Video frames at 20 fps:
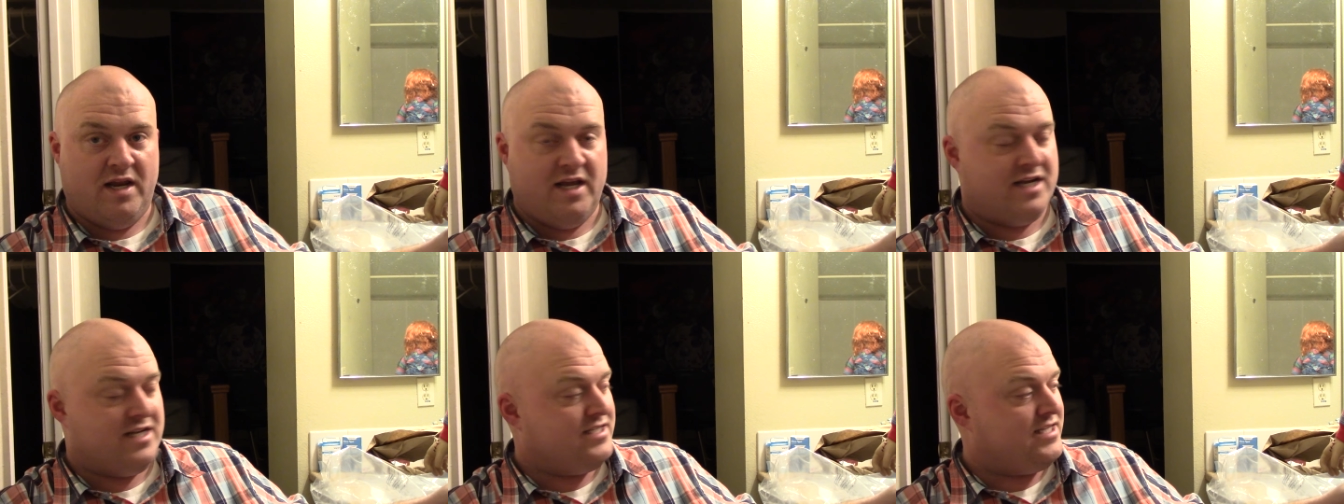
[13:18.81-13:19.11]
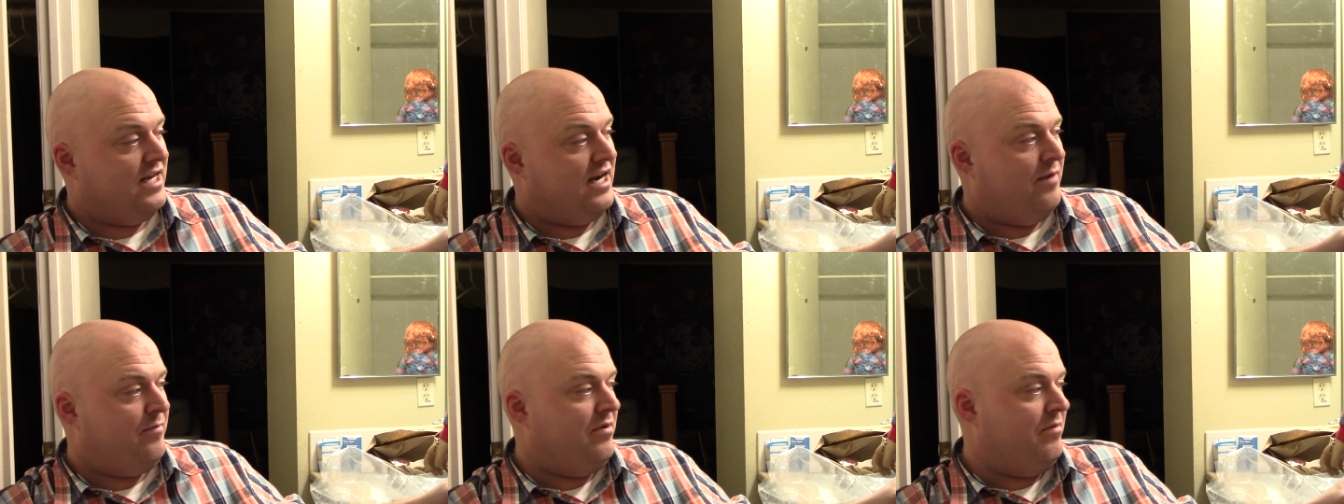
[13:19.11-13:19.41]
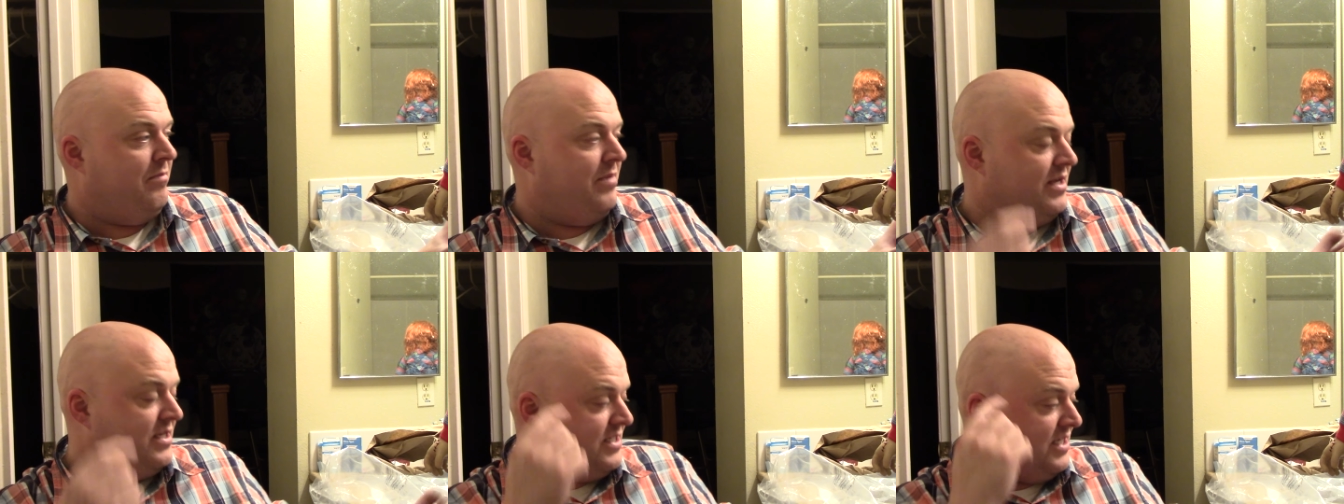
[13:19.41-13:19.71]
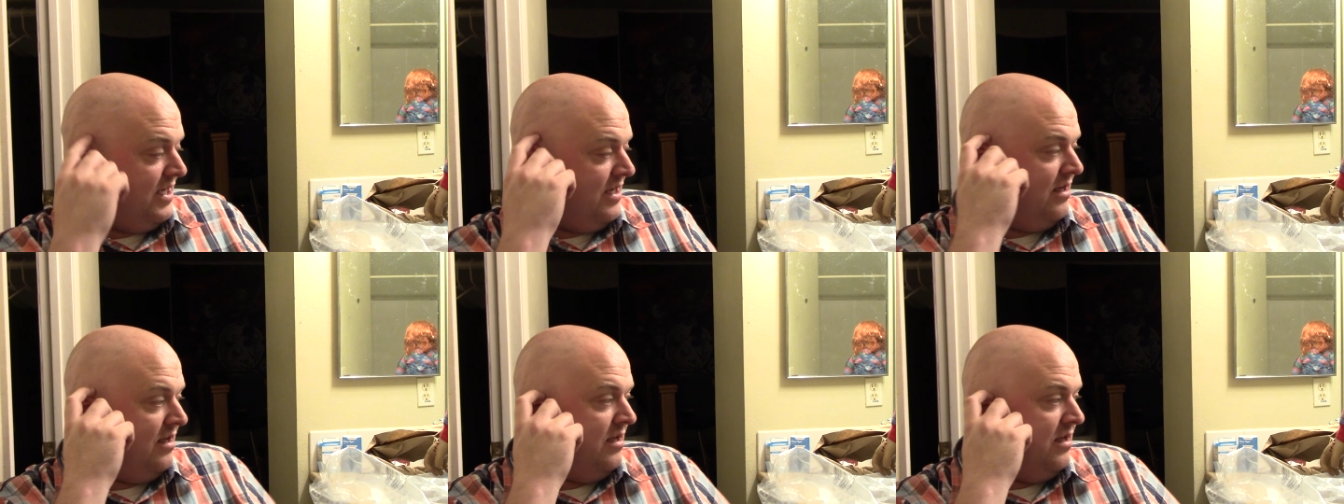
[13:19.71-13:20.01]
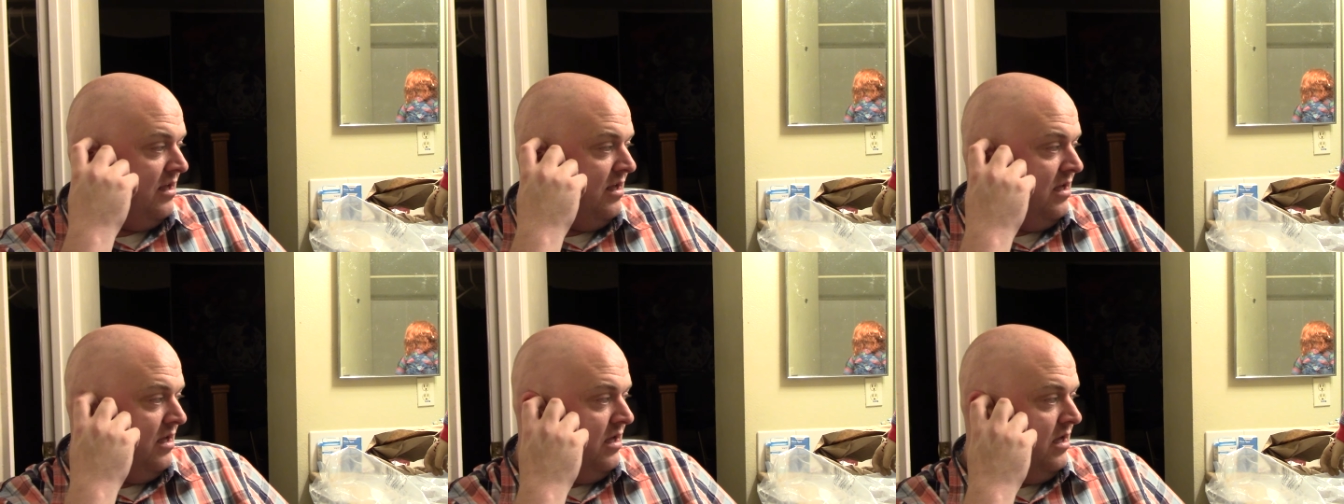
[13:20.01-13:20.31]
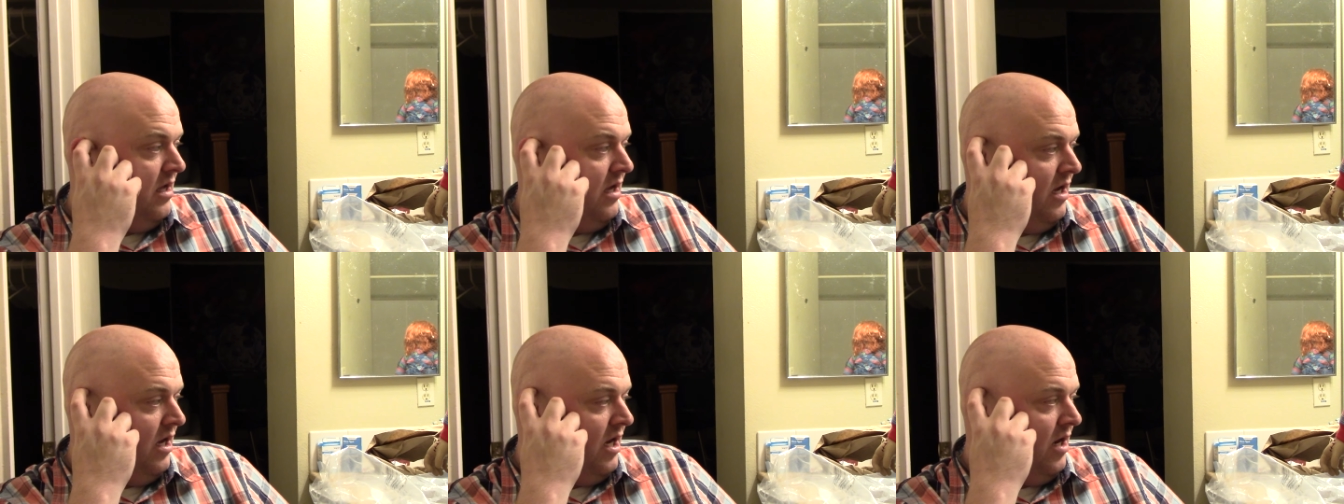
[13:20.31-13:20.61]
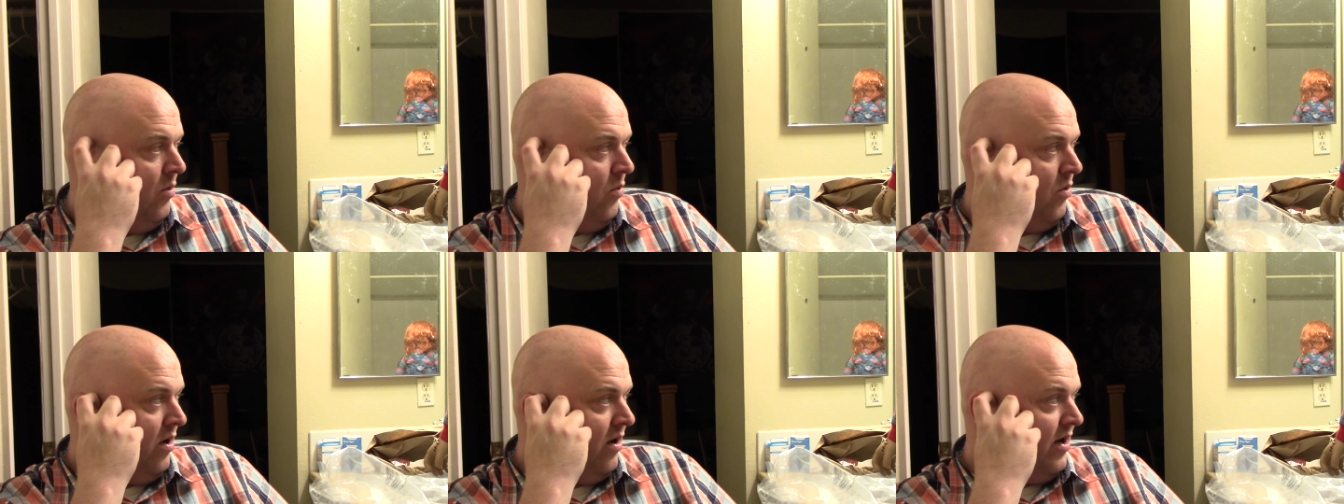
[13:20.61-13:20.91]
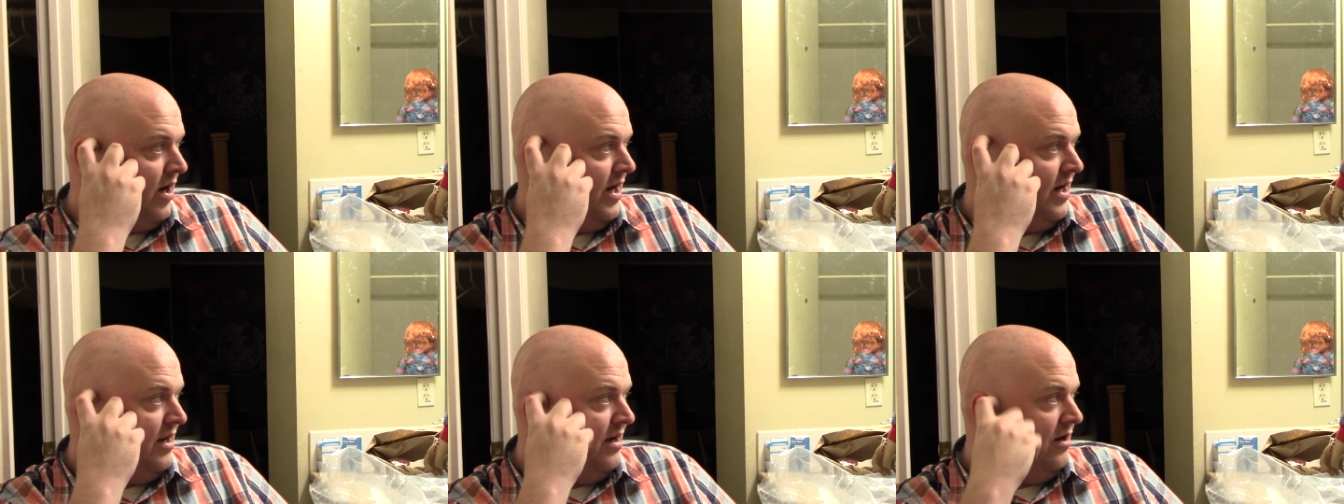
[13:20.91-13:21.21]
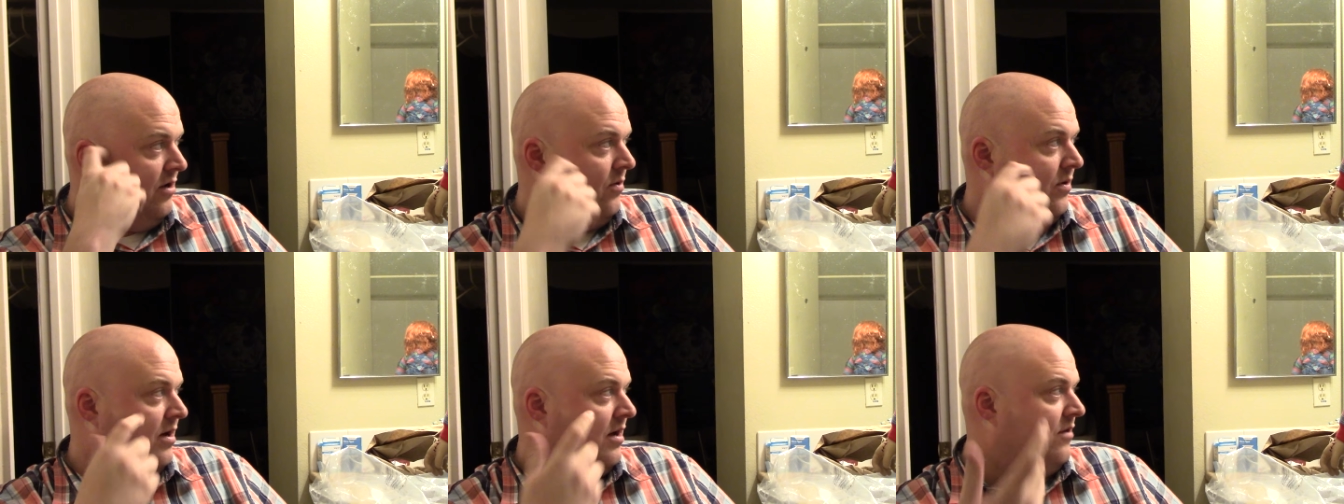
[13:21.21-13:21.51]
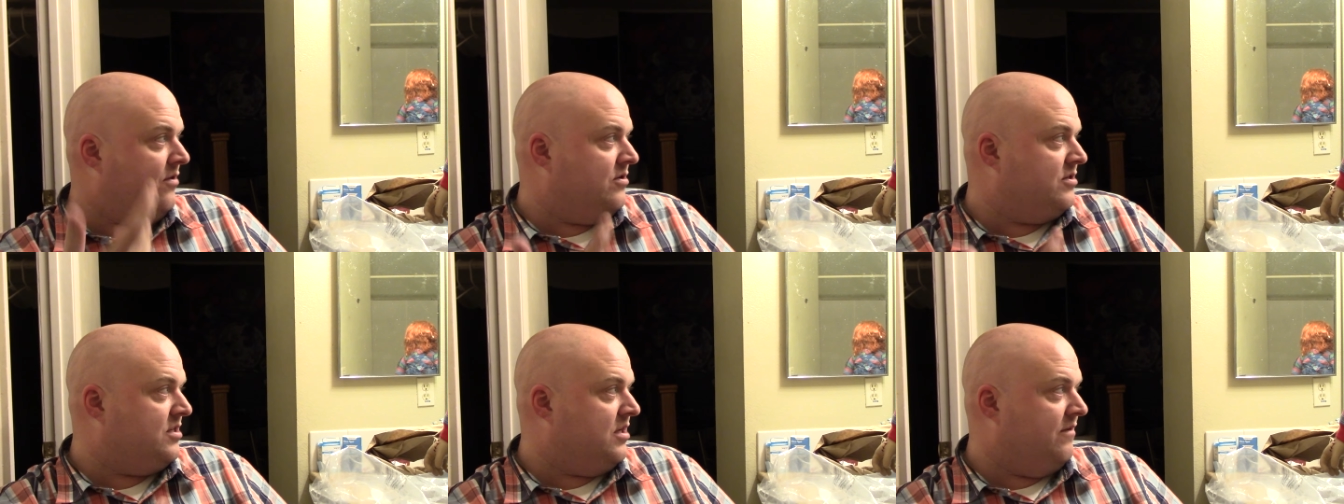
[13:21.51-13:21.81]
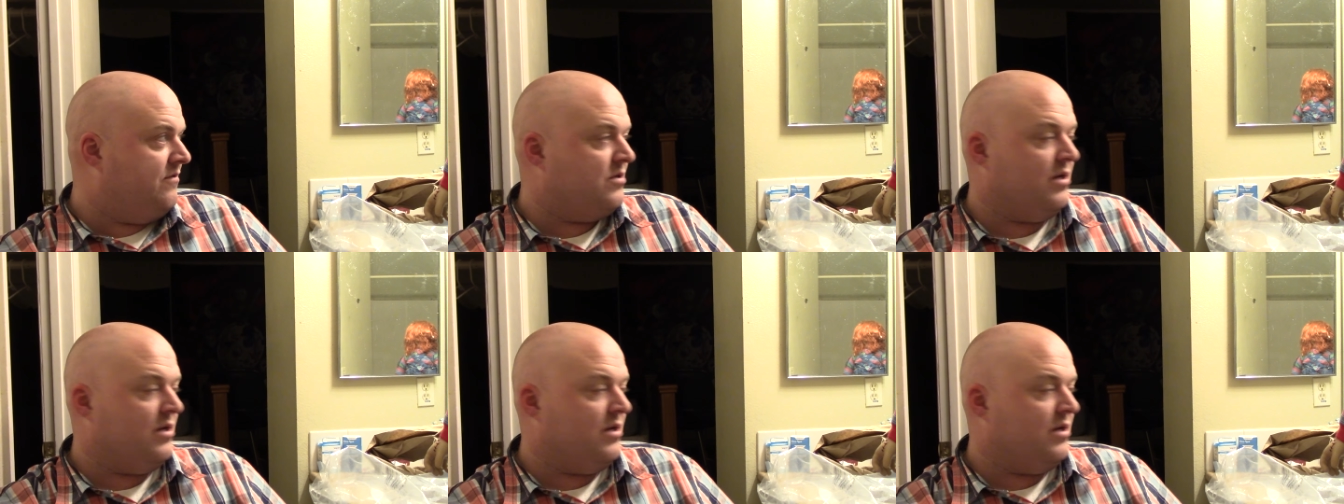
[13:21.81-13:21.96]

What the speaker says: Like I said, I've been busy working and doing other stuff,